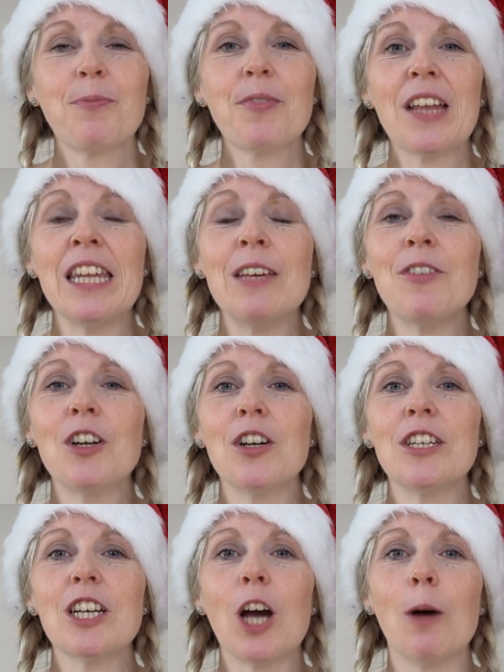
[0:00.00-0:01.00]
And if you've
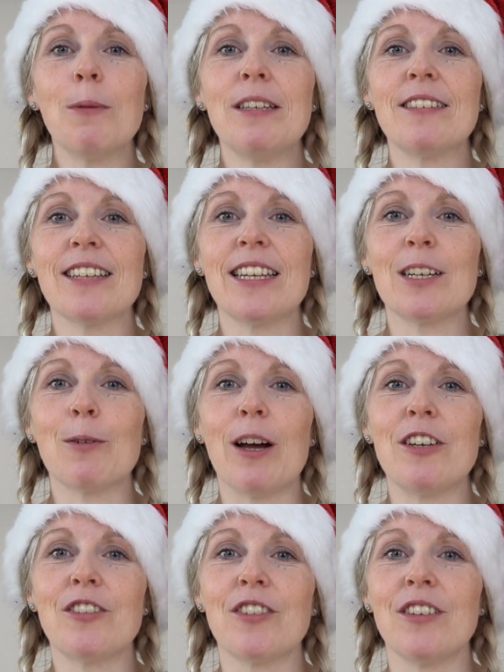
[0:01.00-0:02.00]
got any comments, any
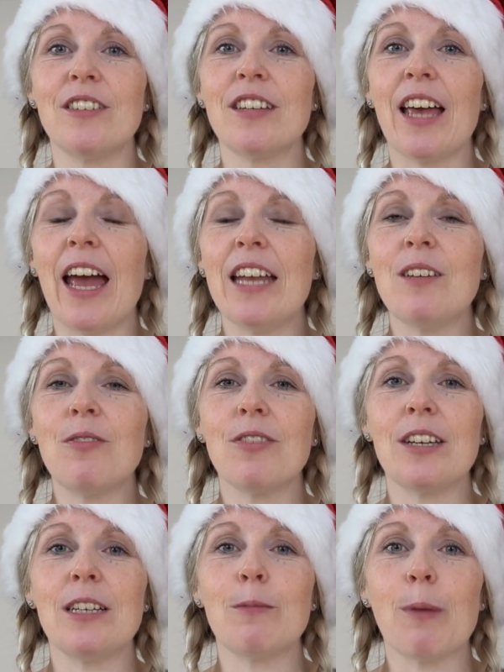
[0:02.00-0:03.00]
questions, any
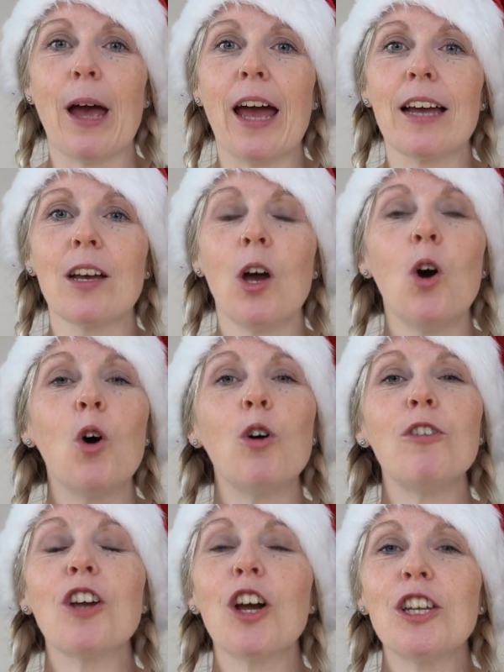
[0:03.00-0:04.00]
feedback,
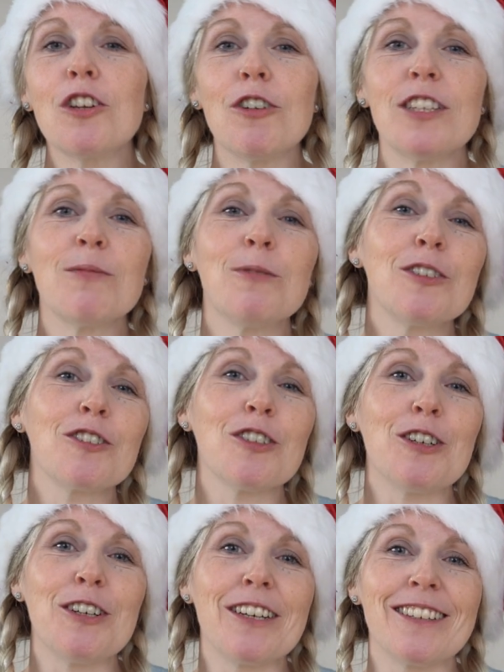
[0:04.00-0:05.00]
or you've got any Christmas
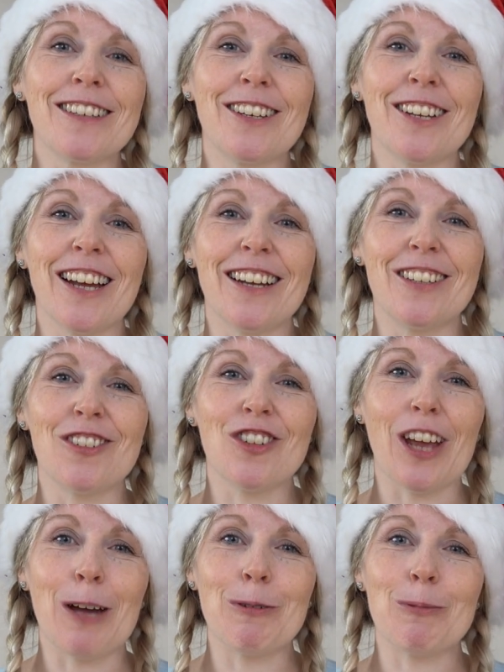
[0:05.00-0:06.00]
stories that you'd like to
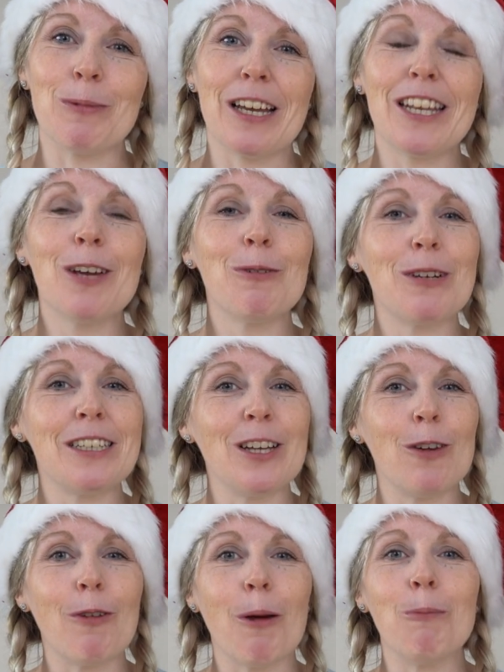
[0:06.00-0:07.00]
share with me, I know we're in
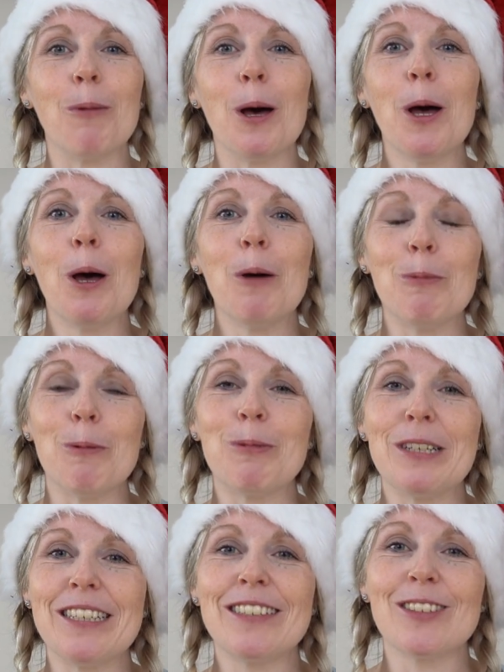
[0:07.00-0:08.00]
November, but
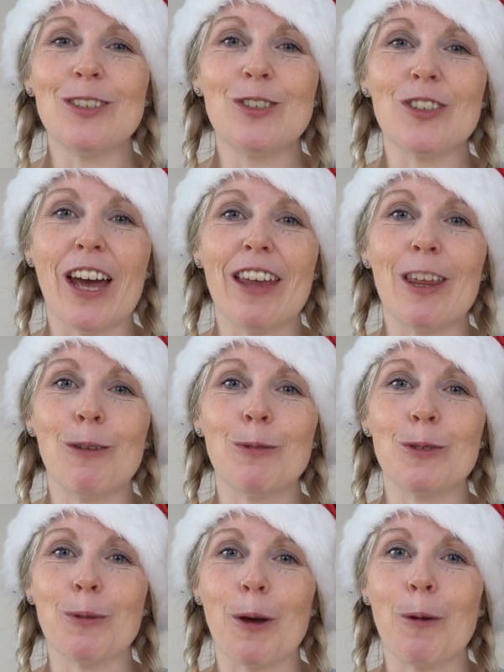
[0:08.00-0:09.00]
please do share them
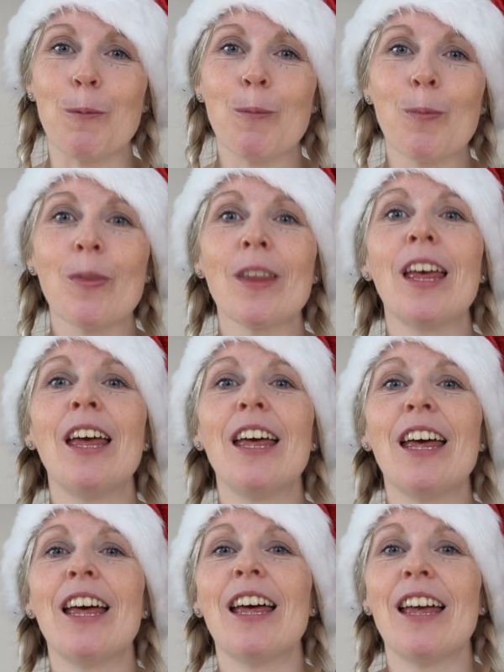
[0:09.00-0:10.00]
as well.
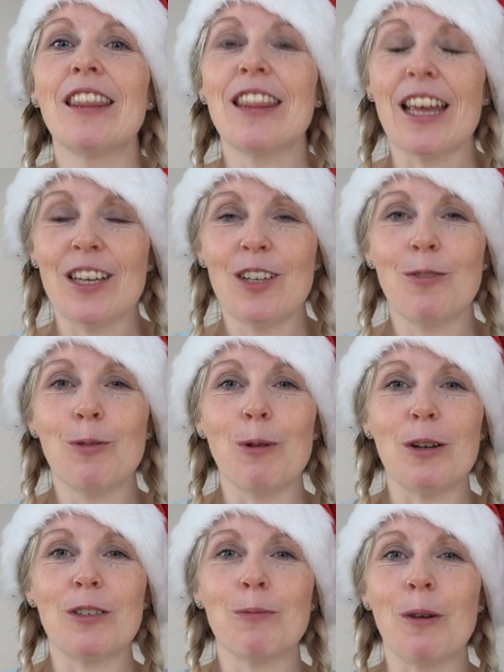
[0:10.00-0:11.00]
Thank you for
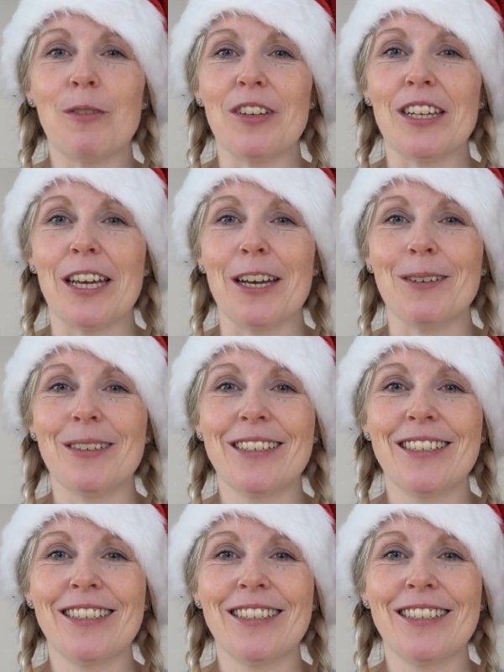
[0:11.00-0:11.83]
watching my video.